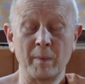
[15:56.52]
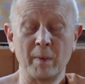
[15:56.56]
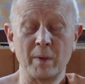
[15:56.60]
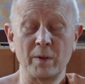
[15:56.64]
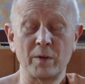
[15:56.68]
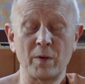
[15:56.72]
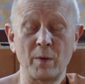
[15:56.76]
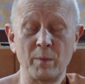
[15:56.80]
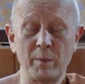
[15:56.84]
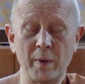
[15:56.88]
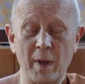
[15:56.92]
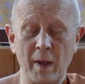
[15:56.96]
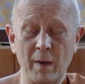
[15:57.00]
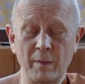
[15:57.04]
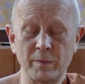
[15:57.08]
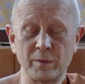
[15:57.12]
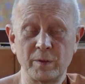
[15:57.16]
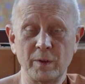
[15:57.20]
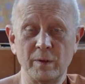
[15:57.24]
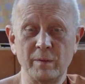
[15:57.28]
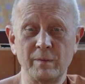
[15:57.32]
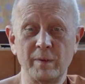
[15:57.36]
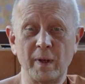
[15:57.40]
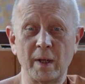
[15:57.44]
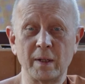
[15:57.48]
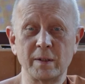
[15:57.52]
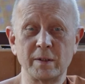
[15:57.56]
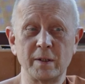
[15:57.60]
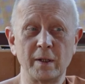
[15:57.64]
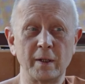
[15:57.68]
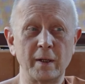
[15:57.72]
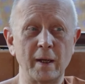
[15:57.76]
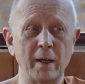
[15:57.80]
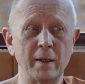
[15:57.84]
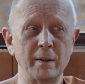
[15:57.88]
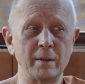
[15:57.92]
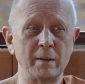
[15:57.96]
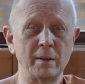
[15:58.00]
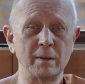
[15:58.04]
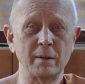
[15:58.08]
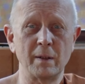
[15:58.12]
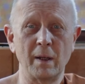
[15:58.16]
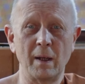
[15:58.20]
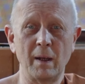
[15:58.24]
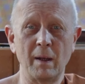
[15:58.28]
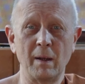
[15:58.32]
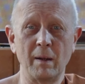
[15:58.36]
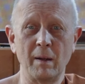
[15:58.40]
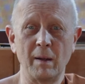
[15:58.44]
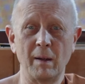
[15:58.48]
So we have to investigate it,
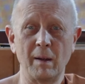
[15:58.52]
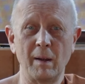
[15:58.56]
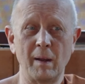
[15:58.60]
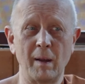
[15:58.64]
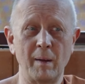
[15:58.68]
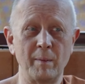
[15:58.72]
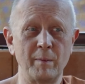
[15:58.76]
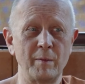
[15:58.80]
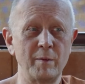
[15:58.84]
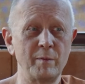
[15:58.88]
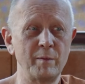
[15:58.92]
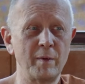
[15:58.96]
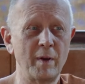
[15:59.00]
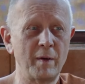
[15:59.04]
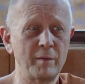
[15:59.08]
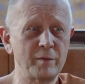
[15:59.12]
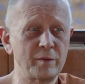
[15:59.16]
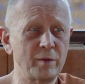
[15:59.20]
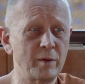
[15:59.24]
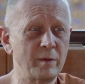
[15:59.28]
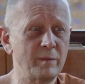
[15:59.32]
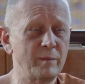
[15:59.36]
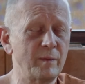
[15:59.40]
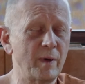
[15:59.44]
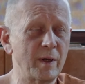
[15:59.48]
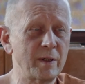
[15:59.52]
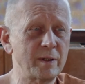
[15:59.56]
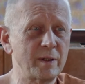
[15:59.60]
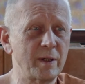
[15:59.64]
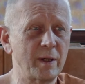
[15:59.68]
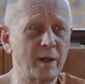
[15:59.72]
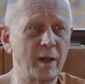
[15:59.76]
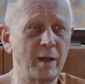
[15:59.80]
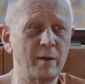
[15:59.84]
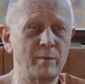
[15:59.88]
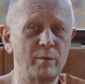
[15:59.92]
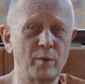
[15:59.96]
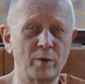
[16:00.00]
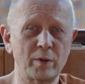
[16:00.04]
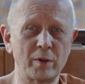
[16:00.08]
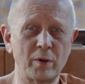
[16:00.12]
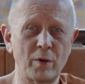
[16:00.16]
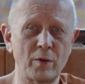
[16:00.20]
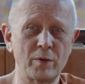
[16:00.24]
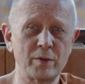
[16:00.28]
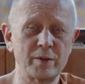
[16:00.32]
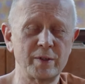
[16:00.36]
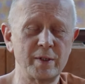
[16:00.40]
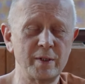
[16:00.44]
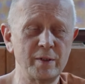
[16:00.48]
yeah? I mean, we have to investigate what
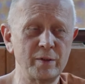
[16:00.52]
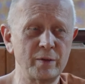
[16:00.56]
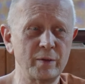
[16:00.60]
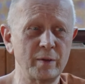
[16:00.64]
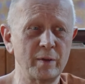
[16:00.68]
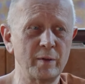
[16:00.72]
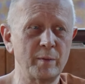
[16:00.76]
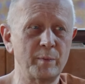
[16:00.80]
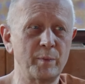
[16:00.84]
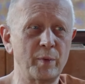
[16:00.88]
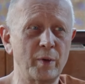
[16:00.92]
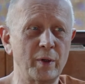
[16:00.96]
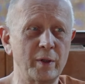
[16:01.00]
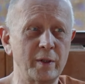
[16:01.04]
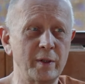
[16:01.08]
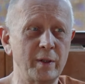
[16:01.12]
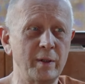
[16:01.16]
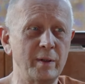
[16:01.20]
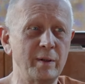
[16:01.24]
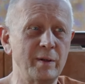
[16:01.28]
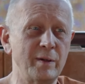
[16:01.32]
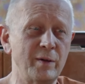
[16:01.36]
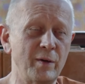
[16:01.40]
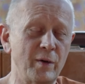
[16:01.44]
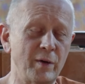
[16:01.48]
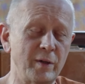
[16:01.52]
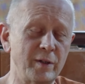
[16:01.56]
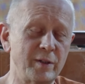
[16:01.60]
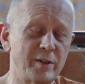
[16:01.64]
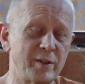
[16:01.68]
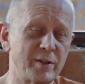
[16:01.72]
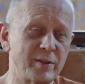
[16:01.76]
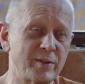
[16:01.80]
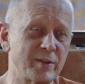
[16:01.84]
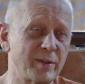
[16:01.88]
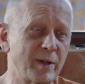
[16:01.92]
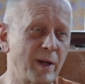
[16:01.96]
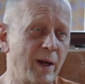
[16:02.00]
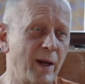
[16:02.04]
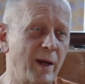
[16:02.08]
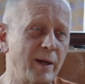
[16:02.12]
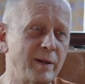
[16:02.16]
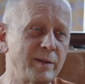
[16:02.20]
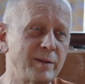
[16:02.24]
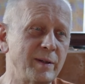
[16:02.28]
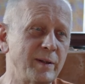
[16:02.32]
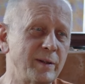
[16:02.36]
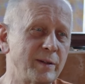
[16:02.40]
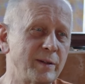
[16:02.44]
goes into the body, you know, it is nice,